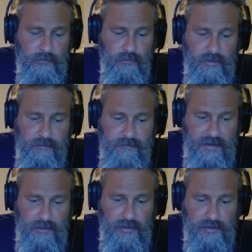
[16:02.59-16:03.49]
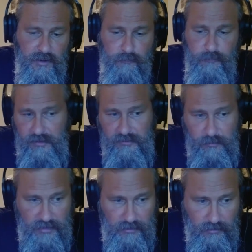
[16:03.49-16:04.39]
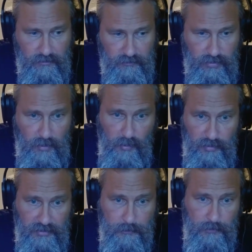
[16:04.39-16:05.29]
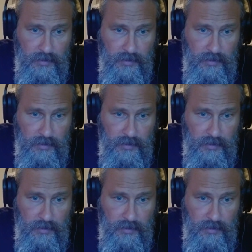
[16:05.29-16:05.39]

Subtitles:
we've found that there have been some errors, probably.